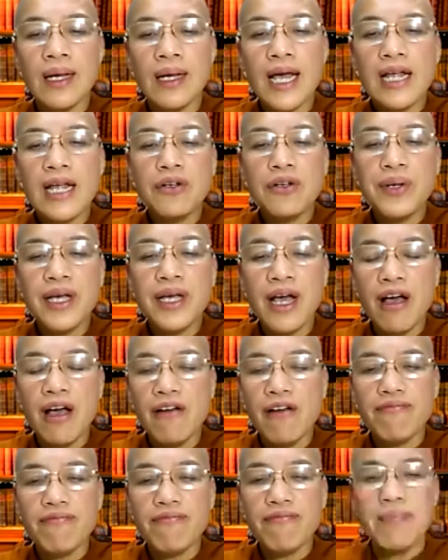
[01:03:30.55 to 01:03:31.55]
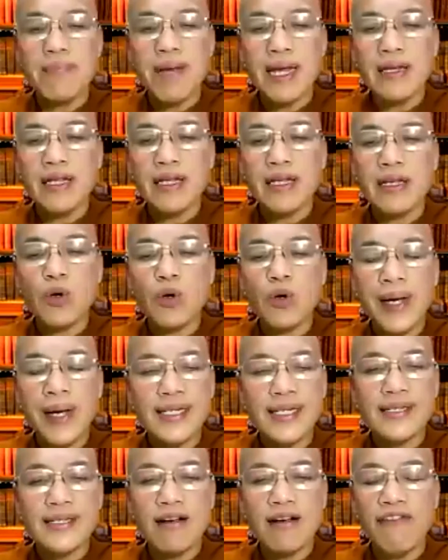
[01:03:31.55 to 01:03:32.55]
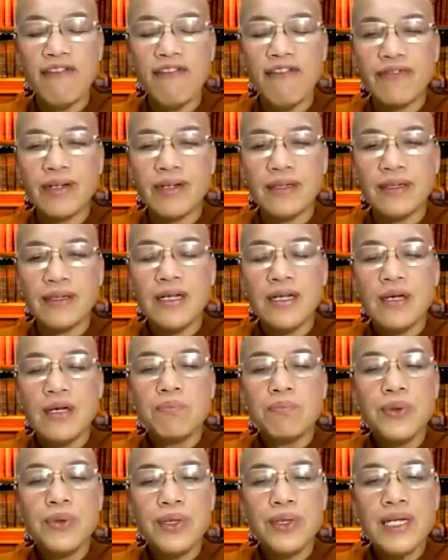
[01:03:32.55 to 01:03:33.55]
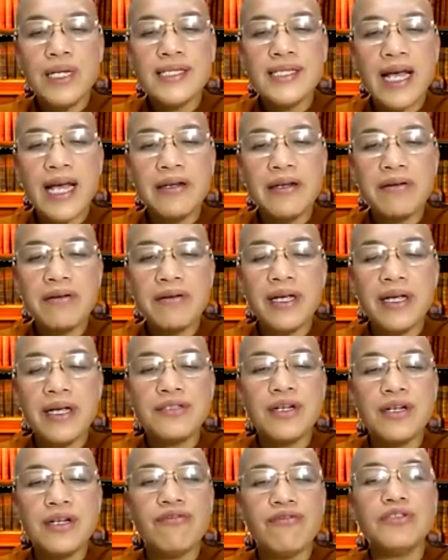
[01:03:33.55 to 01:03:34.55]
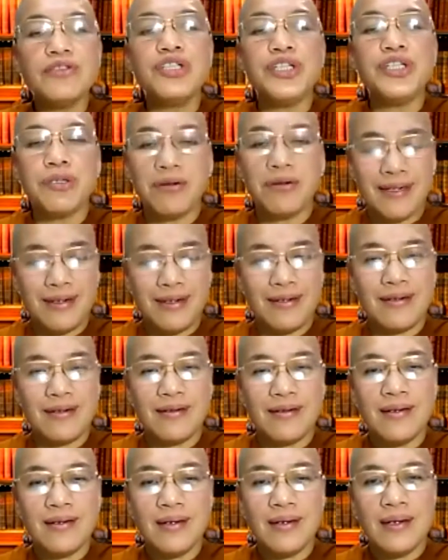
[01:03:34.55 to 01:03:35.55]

And we have many ways of uh, Buddhist education for children.